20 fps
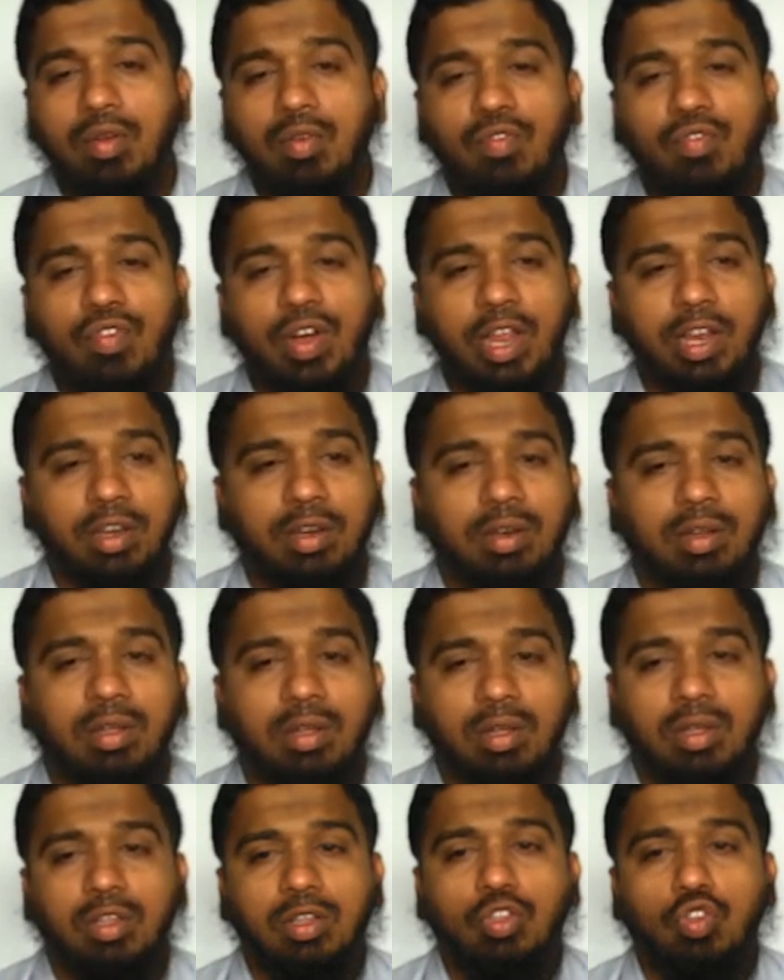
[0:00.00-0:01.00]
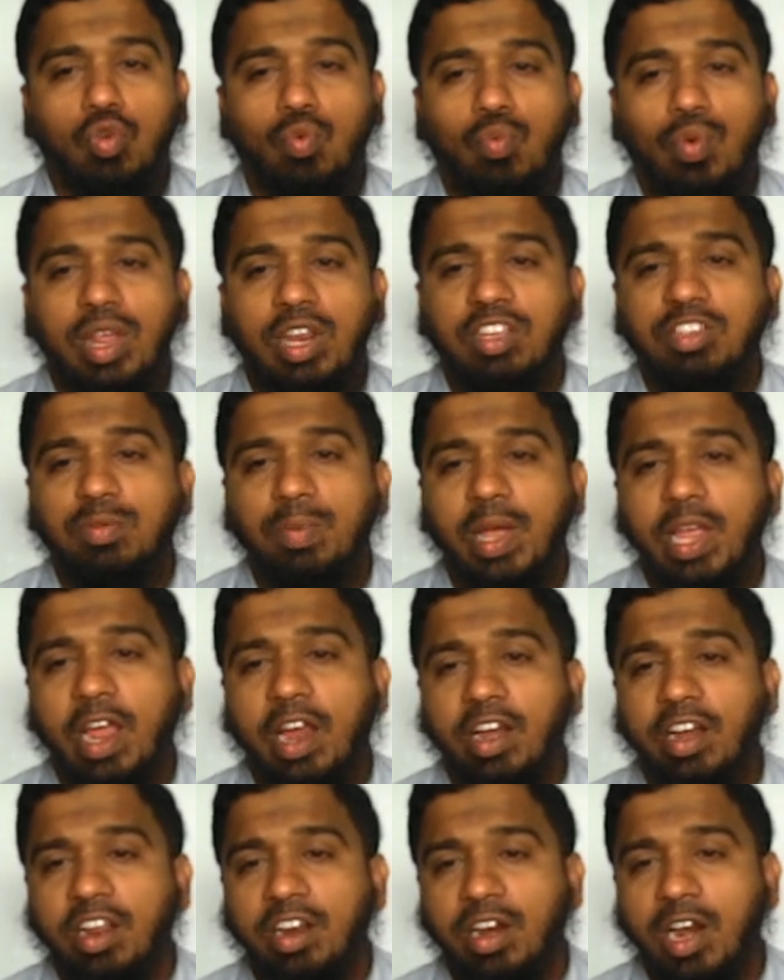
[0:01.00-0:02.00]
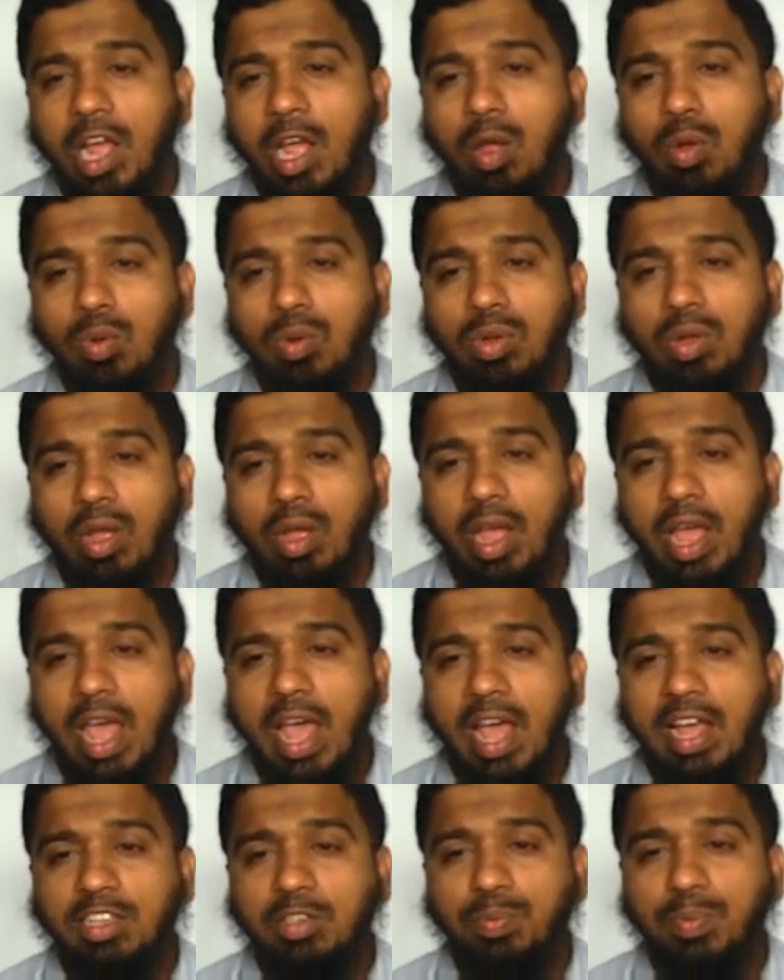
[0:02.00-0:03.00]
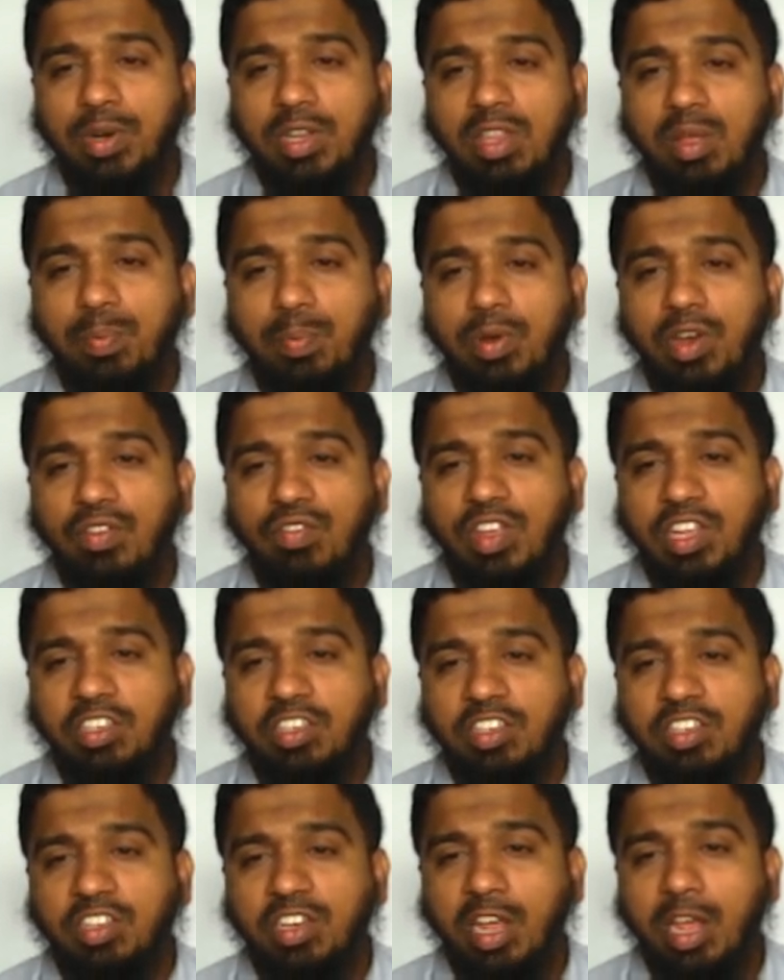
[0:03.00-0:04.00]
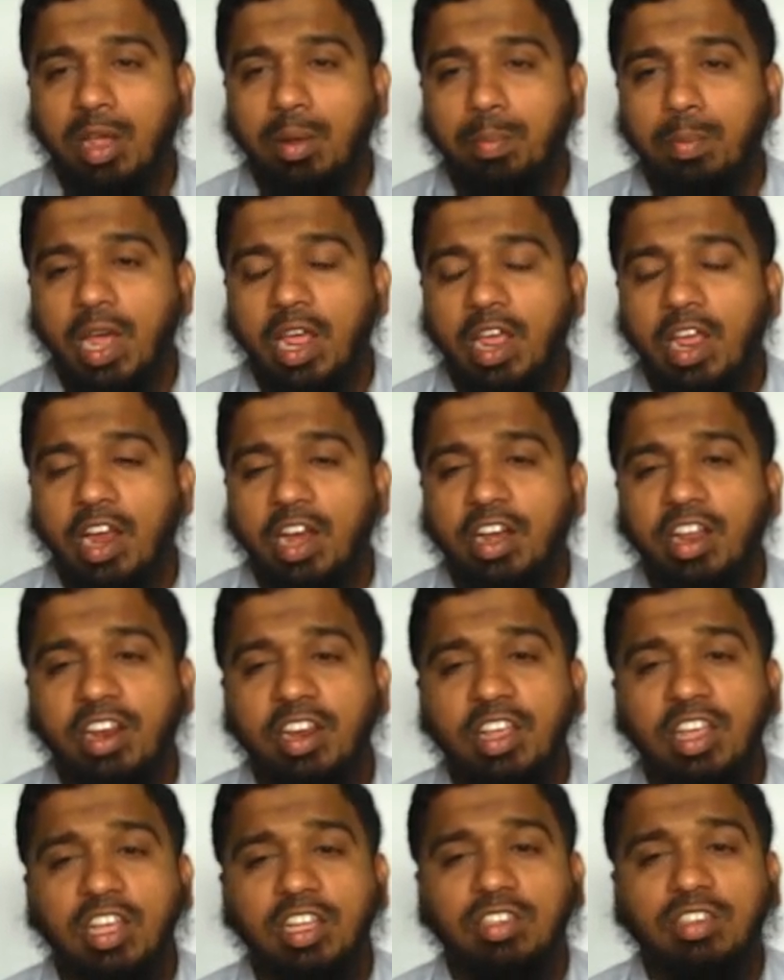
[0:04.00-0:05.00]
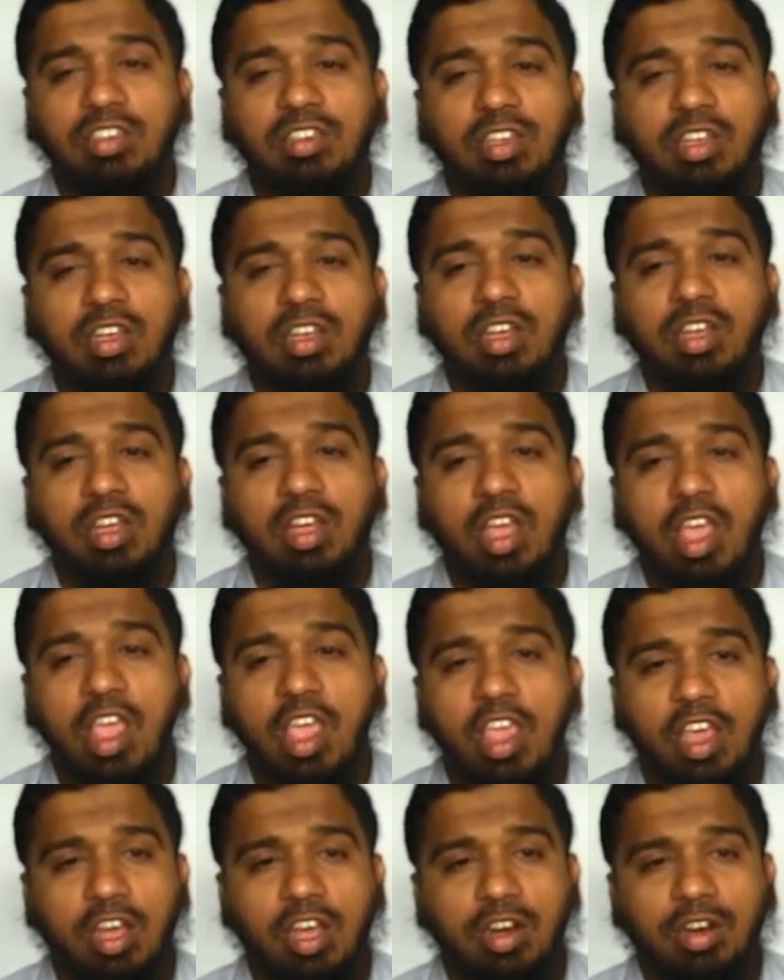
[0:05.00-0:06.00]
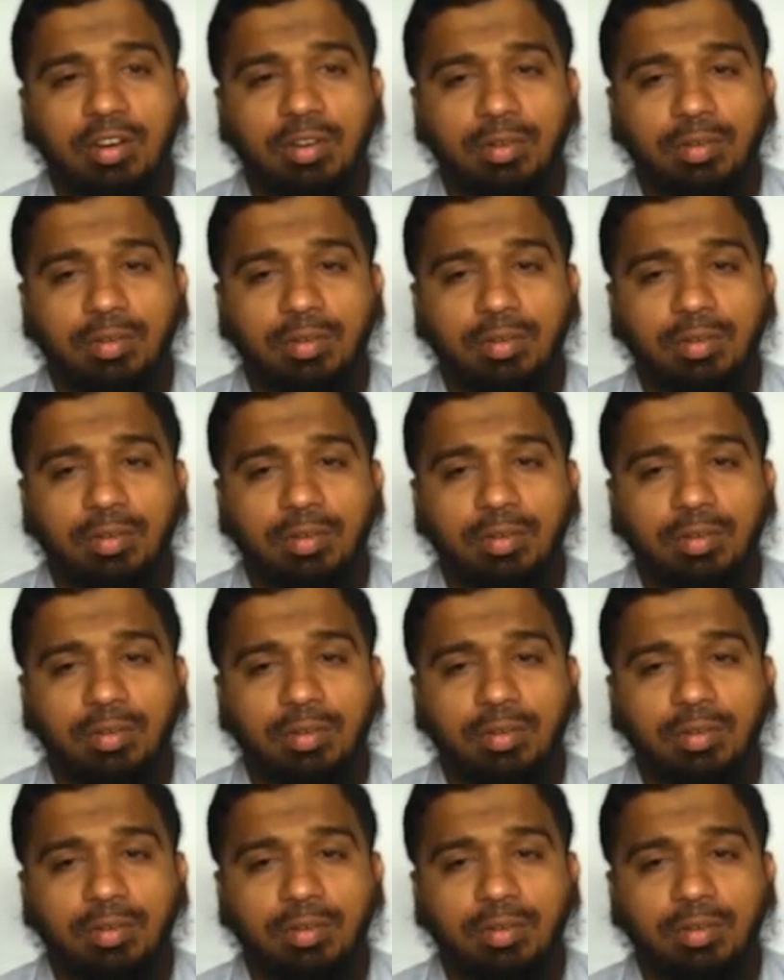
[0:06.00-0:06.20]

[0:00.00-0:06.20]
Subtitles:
Fine. So where is my header now? As per the previous step, my header is here.